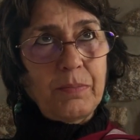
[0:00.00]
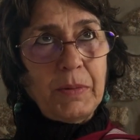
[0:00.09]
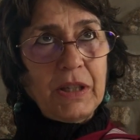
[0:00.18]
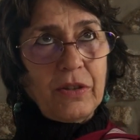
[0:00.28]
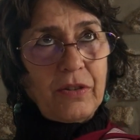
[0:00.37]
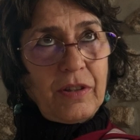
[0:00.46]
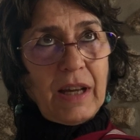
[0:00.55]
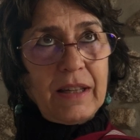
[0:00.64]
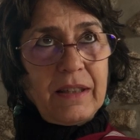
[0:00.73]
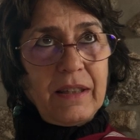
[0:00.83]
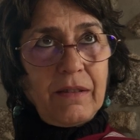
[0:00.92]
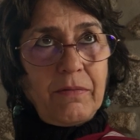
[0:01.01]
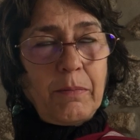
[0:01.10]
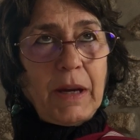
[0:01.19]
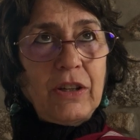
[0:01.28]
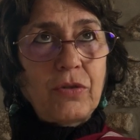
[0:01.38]
because the idea of
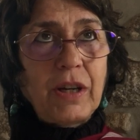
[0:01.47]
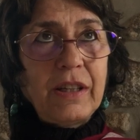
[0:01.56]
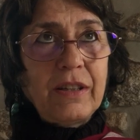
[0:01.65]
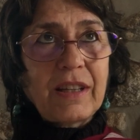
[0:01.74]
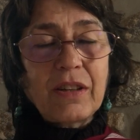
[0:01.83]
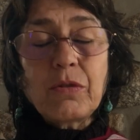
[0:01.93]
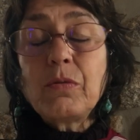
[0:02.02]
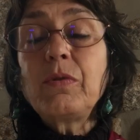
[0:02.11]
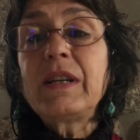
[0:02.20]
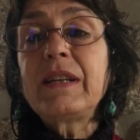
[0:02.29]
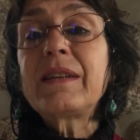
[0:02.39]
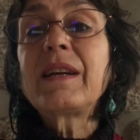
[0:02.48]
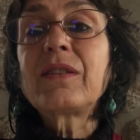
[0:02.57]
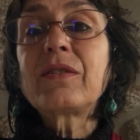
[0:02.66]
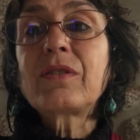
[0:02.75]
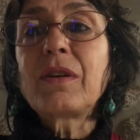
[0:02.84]
mind training is that you really take
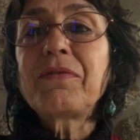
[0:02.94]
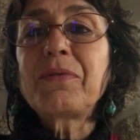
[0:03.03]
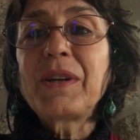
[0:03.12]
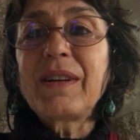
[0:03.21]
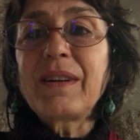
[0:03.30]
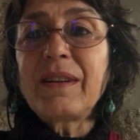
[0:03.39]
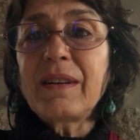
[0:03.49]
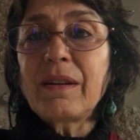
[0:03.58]
the suffering